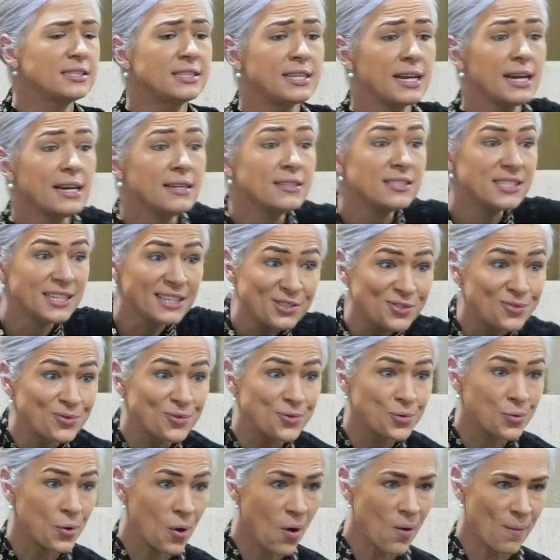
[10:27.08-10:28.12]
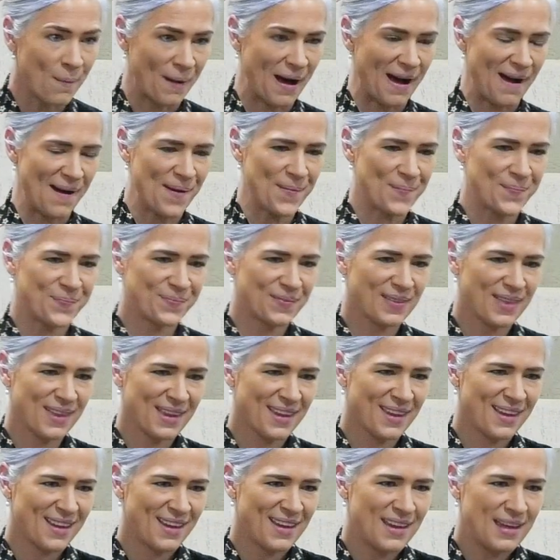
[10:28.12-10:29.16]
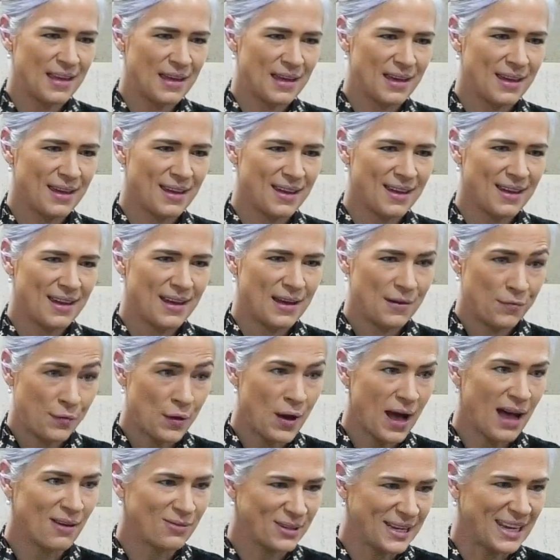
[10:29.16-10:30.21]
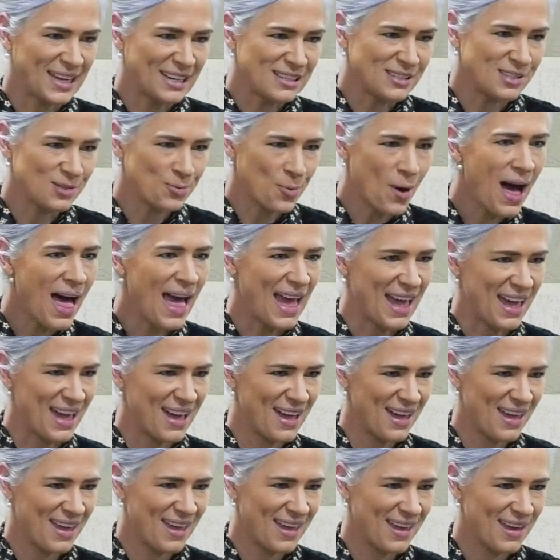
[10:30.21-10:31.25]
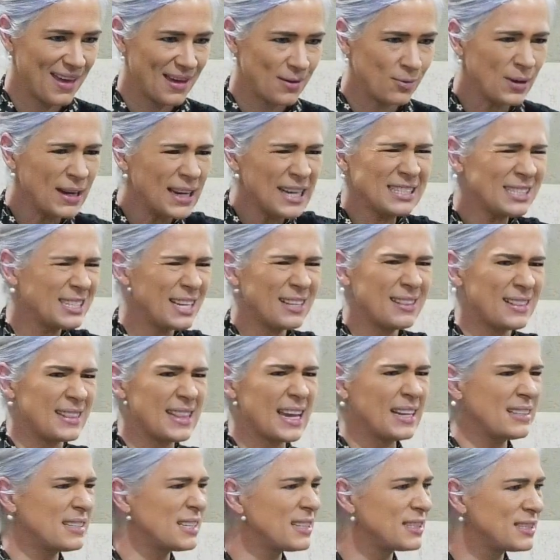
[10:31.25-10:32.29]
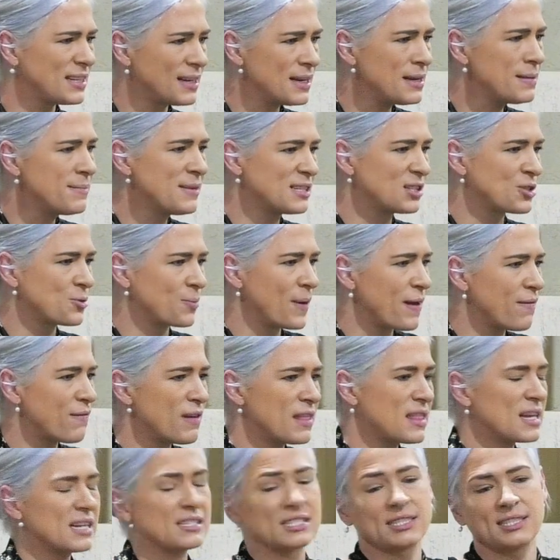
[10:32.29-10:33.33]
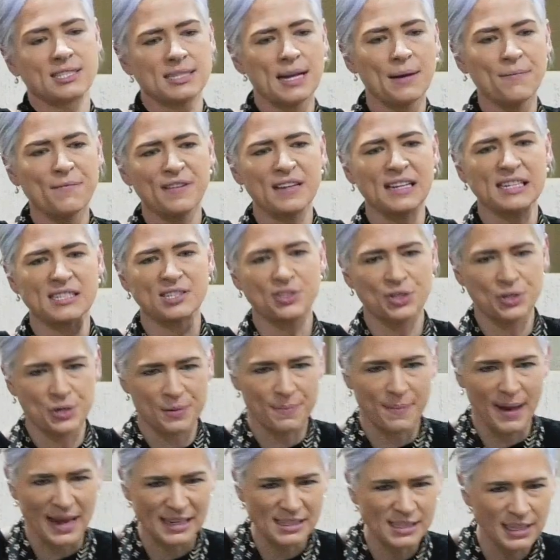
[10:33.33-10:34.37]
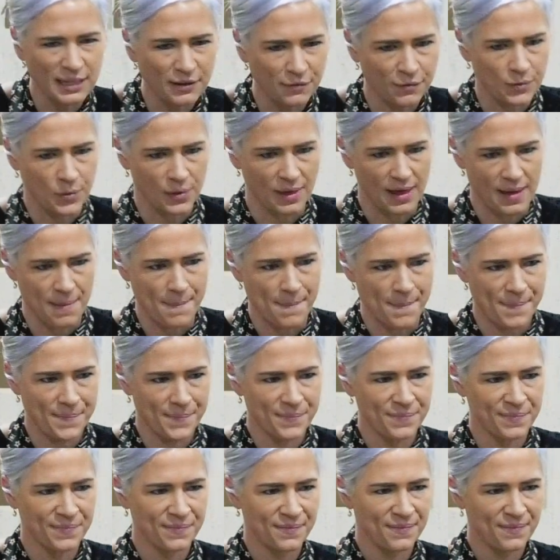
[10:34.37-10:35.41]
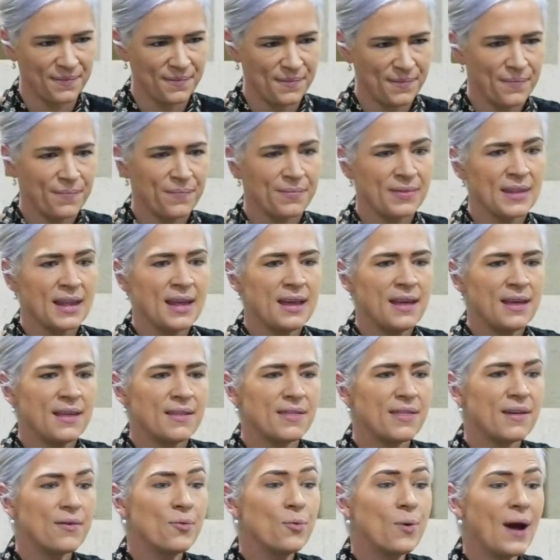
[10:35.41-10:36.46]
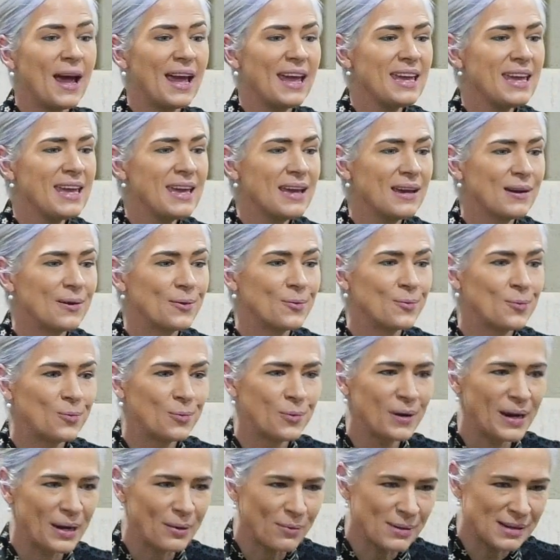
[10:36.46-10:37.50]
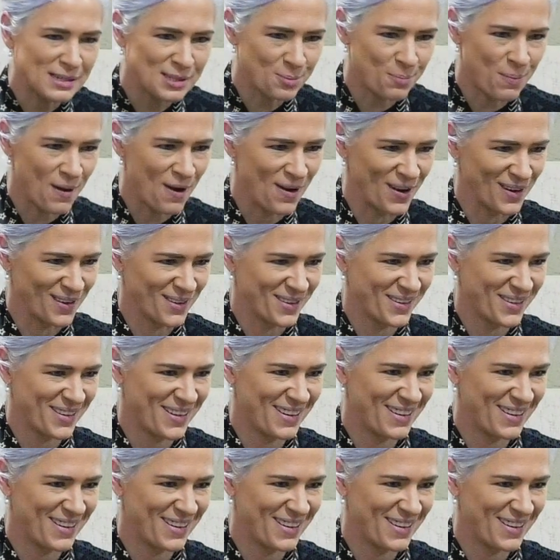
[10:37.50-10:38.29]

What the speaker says: turns into trauma for our kids. Why? What is it that determines whether something is traumatic for them? The way we respond.